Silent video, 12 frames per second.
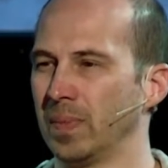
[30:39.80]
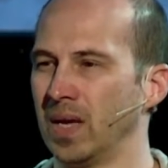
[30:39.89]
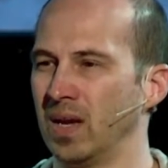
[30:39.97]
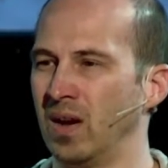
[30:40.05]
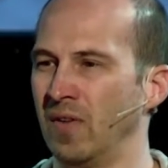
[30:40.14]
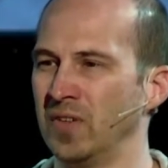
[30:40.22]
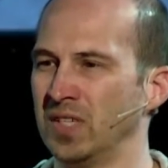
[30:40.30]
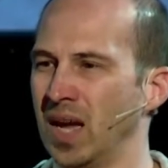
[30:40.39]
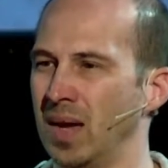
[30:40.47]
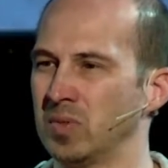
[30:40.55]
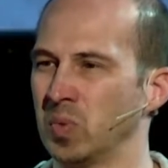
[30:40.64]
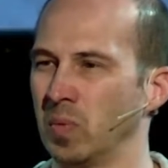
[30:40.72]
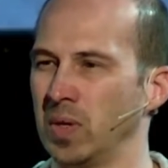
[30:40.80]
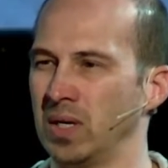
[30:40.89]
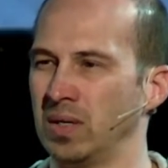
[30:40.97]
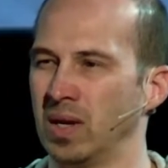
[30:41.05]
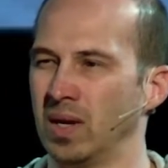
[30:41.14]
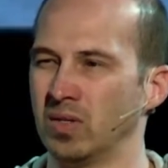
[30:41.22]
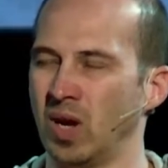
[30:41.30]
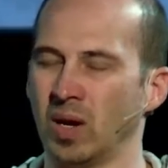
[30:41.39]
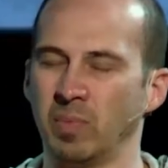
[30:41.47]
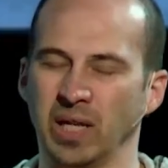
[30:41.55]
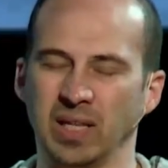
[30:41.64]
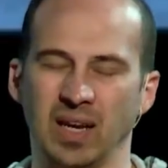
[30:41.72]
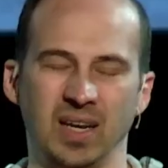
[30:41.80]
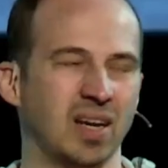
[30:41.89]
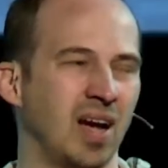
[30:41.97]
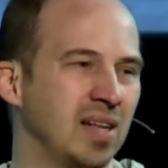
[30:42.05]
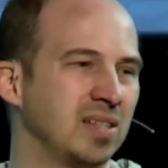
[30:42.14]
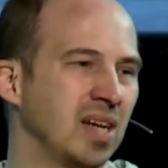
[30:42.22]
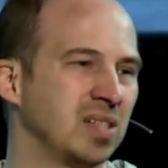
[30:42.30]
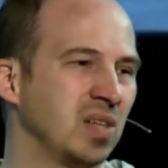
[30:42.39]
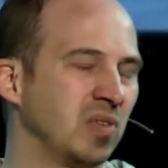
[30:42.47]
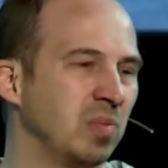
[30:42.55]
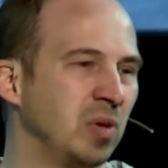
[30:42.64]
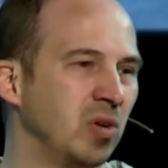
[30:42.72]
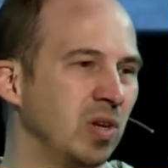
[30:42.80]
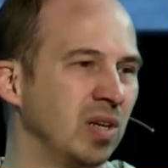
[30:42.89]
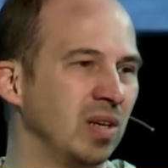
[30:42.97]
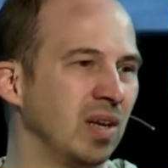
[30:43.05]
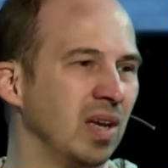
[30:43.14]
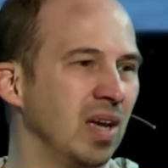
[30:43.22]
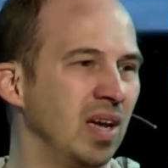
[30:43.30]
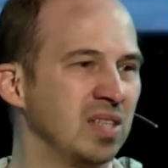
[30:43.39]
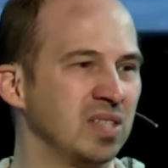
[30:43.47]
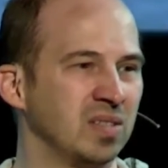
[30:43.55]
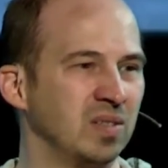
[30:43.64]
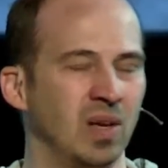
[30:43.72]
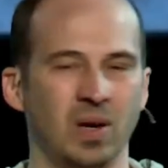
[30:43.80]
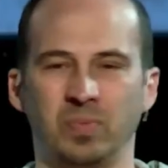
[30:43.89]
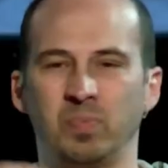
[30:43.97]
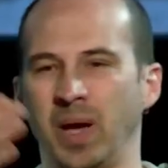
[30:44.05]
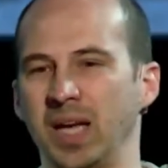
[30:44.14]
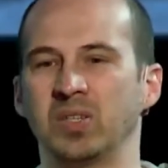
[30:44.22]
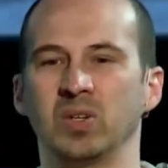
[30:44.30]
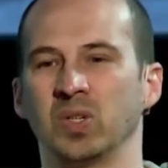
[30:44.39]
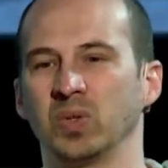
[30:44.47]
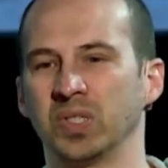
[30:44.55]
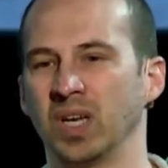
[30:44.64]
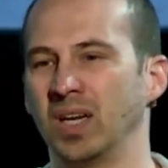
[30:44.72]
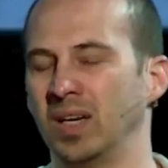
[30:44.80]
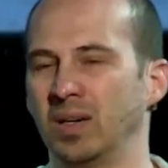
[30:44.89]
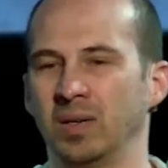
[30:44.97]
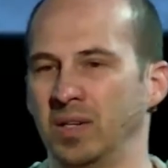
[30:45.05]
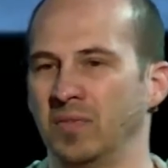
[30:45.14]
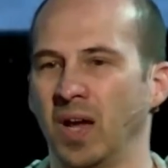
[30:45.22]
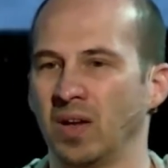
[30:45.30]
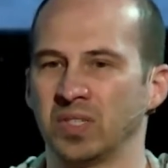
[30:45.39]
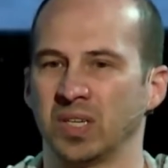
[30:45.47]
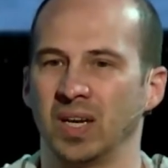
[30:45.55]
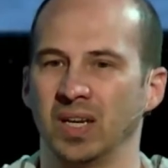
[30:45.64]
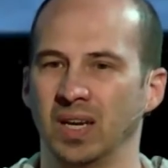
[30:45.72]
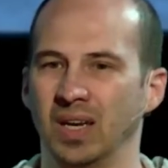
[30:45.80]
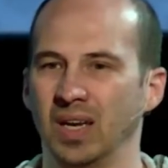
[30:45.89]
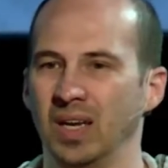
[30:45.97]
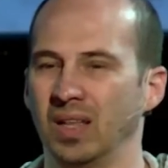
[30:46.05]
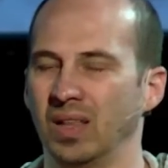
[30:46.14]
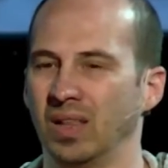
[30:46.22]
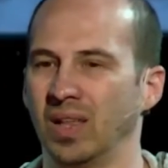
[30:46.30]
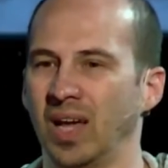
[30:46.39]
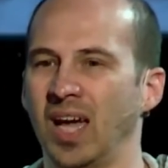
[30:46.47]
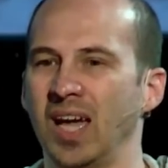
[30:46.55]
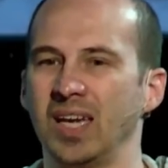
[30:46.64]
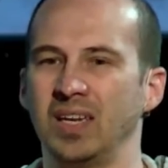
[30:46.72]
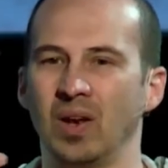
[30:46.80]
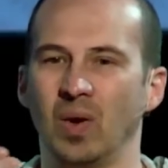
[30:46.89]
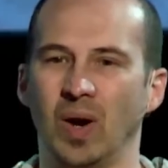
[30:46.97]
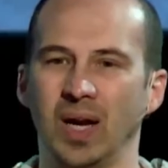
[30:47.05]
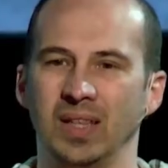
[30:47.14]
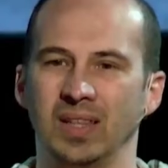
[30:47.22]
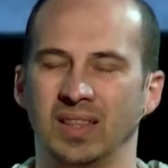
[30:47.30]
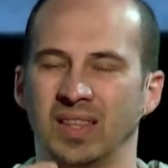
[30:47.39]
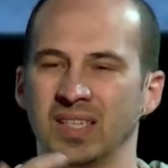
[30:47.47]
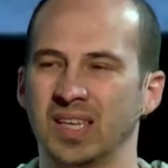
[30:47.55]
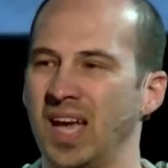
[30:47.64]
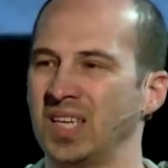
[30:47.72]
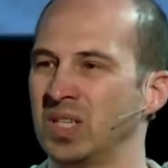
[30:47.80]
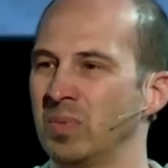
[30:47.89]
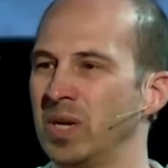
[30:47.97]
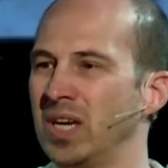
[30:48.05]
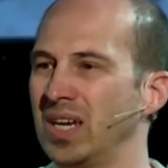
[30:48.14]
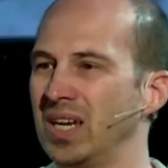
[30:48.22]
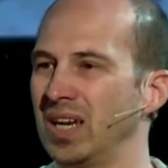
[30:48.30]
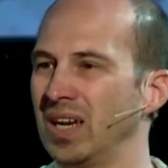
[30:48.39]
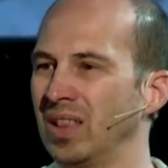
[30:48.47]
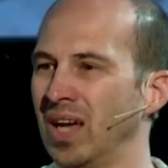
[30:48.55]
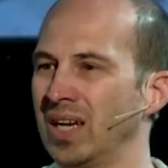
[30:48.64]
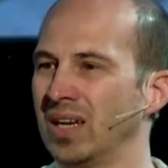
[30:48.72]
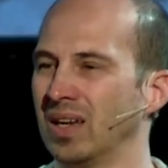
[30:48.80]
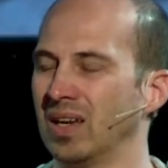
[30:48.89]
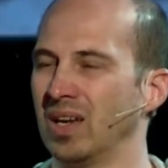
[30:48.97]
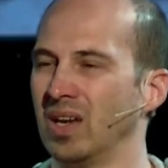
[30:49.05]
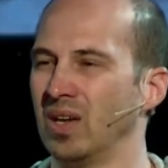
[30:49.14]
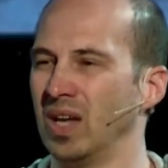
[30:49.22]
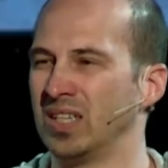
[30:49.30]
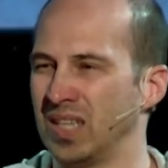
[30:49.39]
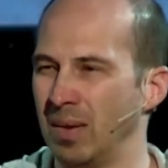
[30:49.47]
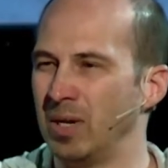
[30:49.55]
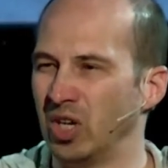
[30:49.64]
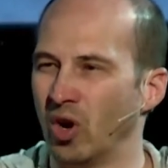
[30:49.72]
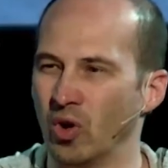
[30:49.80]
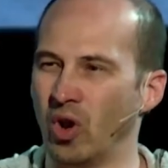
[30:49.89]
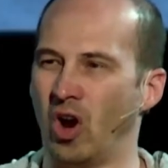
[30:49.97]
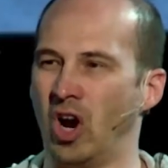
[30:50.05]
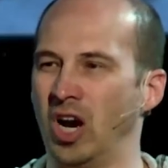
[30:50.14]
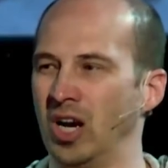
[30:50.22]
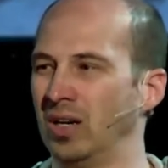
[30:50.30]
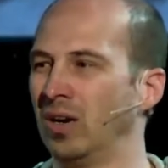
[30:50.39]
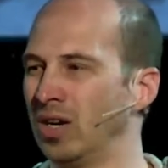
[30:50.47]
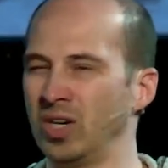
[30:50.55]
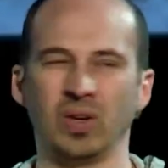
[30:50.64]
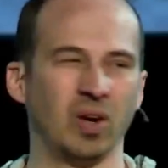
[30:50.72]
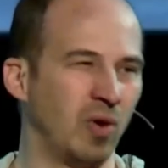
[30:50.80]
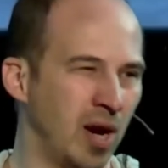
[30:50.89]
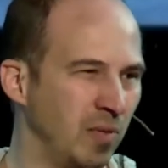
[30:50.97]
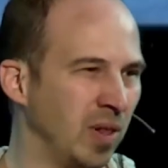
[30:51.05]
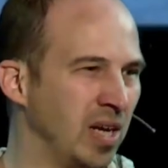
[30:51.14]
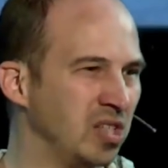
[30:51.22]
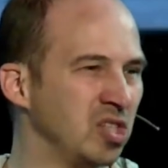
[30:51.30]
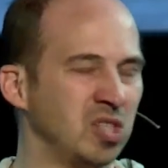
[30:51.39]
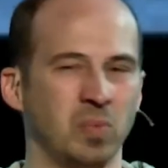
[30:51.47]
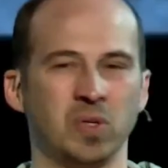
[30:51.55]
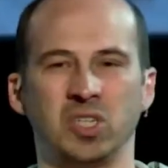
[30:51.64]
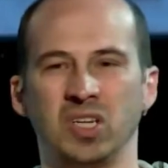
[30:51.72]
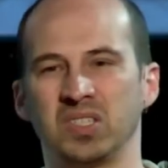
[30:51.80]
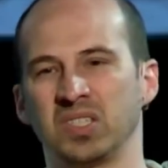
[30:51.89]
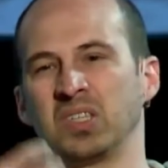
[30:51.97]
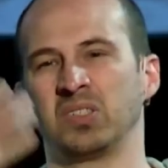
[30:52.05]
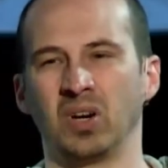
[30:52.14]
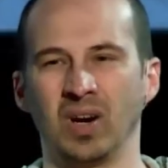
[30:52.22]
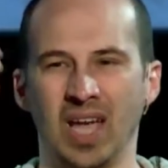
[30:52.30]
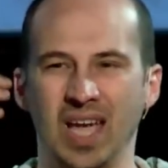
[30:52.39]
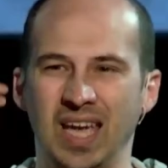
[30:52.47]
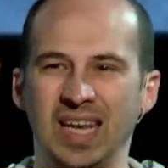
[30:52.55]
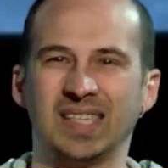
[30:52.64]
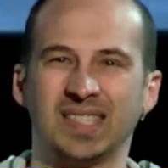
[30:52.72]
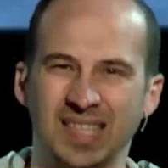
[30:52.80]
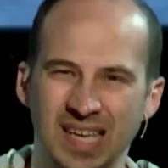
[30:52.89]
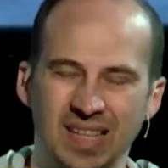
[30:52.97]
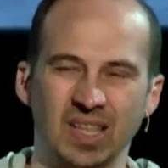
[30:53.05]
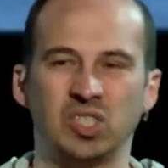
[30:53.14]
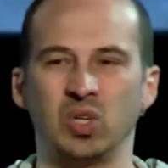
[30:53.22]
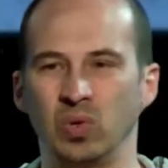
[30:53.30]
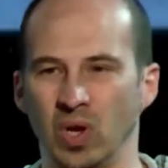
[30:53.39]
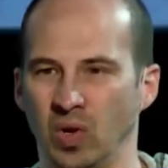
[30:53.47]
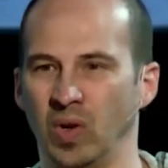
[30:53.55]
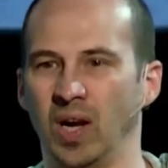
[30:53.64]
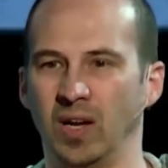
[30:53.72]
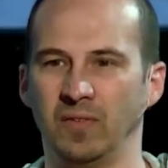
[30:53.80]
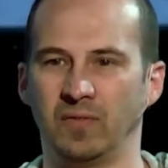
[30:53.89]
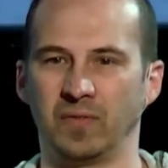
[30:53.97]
And oftentimes when we talk about that in context of communion, it's, you know, pastors will say, or even I'll say, hey, you know what? This has to be like, examine your own heart. Are you in a right relationship with Jesus? Is there any sin that you know of?